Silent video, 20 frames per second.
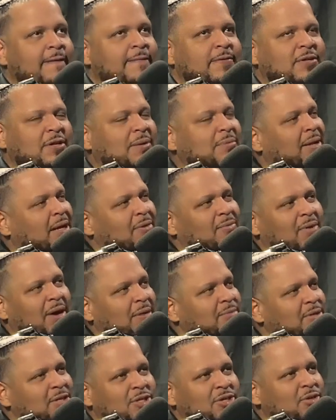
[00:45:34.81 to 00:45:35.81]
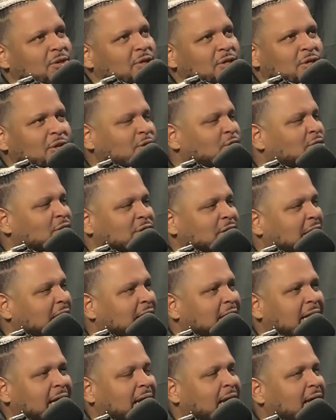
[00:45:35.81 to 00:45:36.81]
So I'm like, you're just a
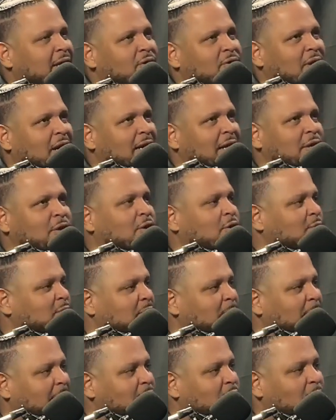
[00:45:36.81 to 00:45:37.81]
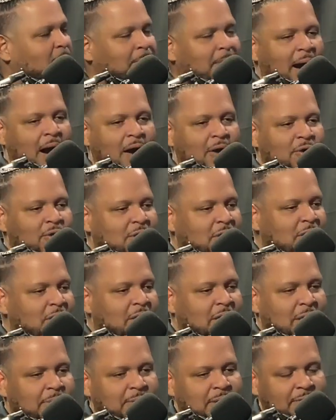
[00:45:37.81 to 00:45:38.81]
kid. You kind of like, somebody you admire. You're just
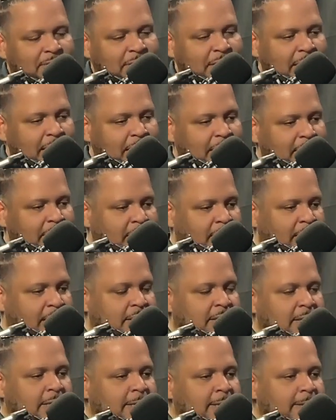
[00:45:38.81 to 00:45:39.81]
looking up to everything he does.